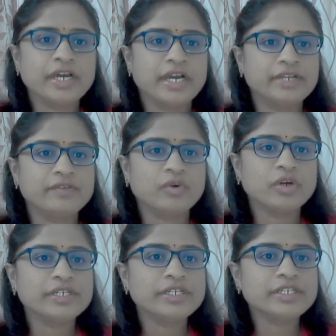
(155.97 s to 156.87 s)
And
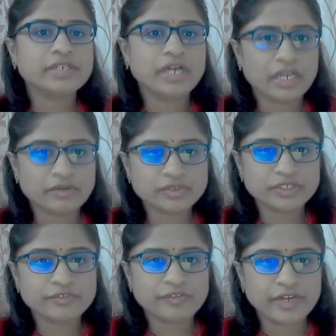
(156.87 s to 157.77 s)
what did
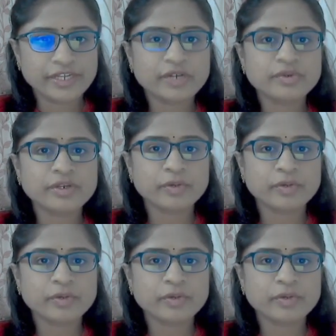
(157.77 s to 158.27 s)
Lavoisier find out